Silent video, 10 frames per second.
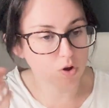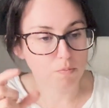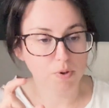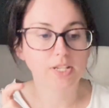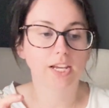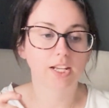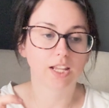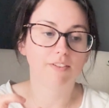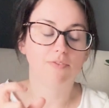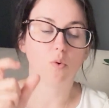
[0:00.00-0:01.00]

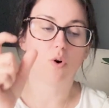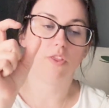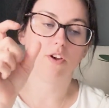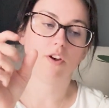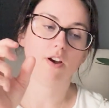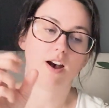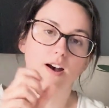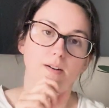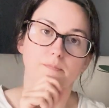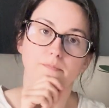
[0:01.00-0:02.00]
particularly for
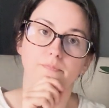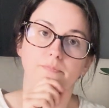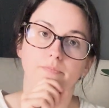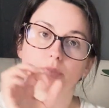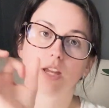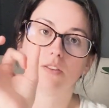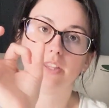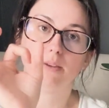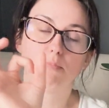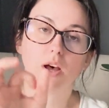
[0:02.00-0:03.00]

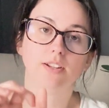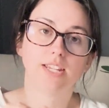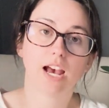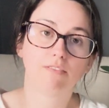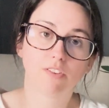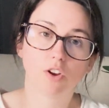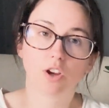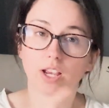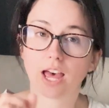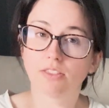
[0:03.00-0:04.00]
the button down
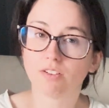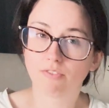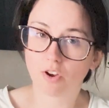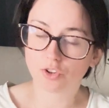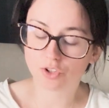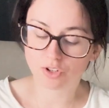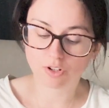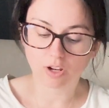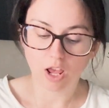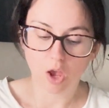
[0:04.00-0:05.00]
gathered
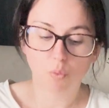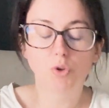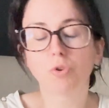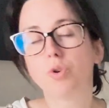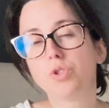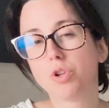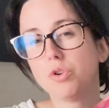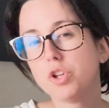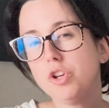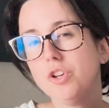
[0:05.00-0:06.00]
version, which would also
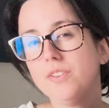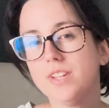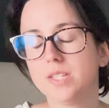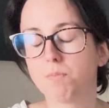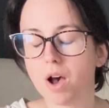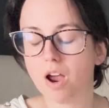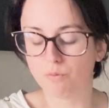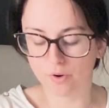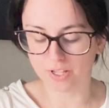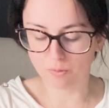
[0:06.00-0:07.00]
look cute in this, but I
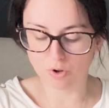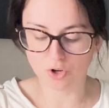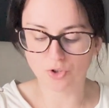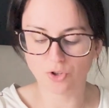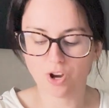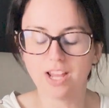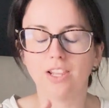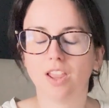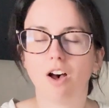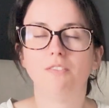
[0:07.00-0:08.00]
really want to I
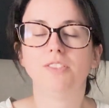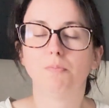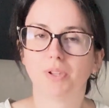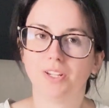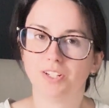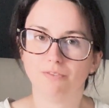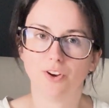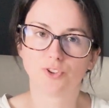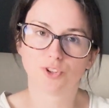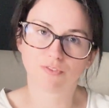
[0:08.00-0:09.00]
love the pleated
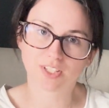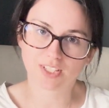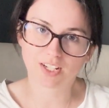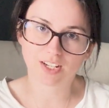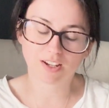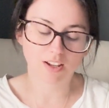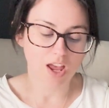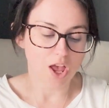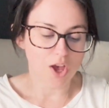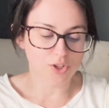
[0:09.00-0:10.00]
version of the Zinnia.
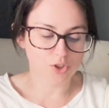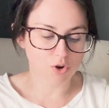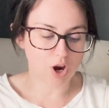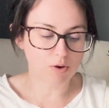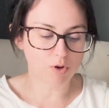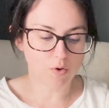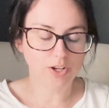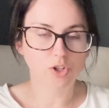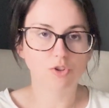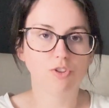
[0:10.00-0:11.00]
So I'm going
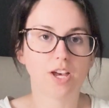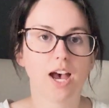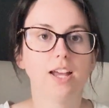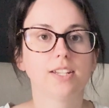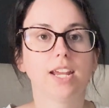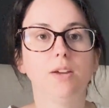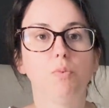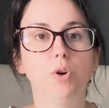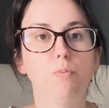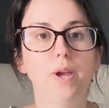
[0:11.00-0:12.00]
to do that. It
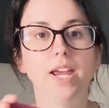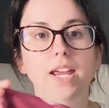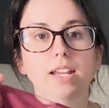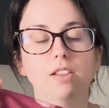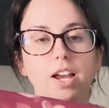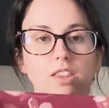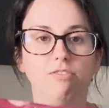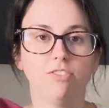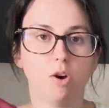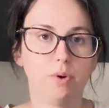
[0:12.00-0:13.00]
will be like the
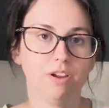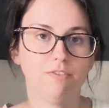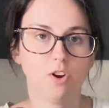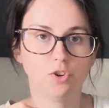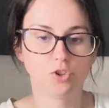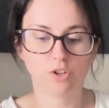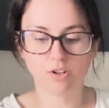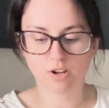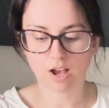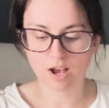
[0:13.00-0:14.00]
flowier version.